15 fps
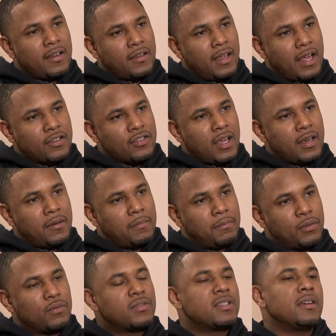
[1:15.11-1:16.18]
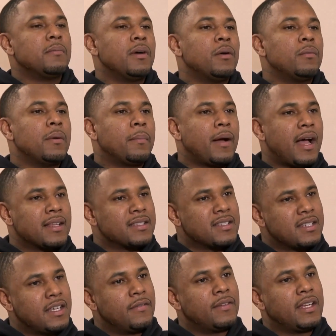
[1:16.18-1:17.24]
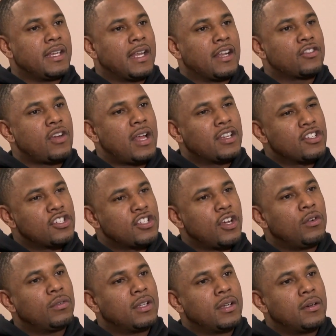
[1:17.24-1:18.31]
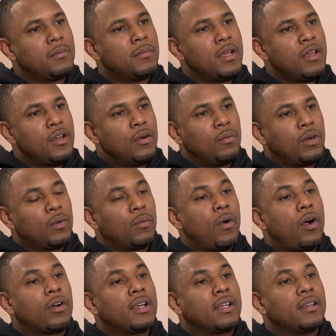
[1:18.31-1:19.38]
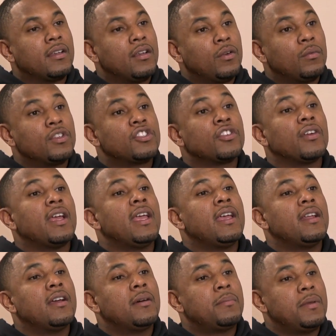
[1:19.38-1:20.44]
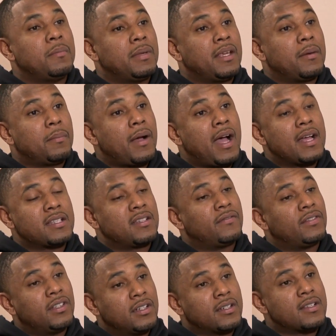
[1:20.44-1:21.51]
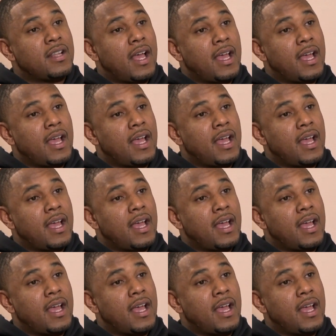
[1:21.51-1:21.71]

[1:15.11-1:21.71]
to I try to boost them up with positivity and I try to show them what walking with your head up and being positive looks